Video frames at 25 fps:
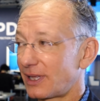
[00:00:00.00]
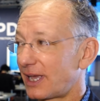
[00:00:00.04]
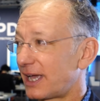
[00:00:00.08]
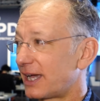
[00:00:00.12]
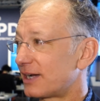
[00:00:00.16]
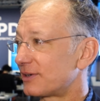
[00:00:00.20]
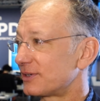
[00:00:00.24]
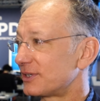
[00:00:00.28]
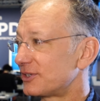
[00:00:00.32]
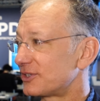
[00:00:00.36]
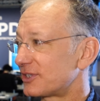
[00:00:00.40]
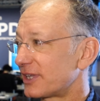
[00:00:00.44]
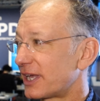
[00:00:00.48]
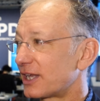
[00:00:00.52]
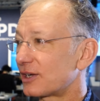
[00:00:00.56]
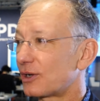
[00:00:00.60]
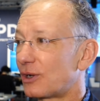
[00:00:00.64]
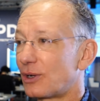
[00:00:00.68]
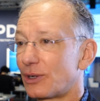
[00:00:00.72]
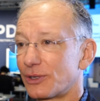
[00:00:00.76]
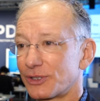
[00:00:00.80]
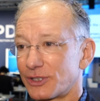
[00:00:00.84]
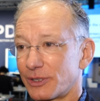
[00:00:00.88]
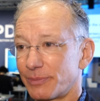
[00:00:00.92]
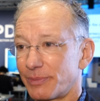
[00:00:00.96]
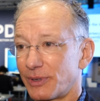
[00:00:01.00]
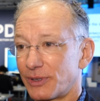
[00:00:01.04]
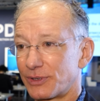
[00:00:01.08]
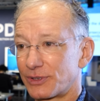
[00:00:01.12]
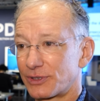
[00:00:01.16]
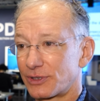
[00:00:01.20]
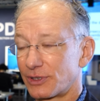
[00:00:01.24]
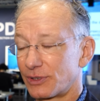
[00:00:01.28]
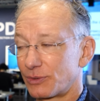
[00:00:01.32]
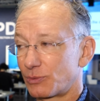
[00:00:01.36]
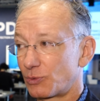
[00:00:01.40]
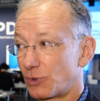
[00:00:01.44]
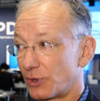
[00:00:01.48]
How does that all
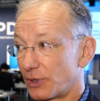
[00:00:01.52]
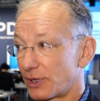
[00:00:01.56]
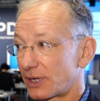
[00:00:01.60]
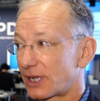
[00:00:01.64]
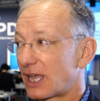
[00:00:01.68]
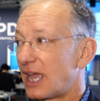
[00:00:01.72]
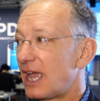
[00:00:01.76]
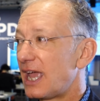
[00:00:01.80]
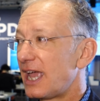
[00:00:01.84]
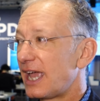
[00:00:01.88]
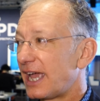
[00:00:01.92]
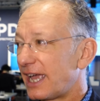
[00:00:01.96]
supposed to work?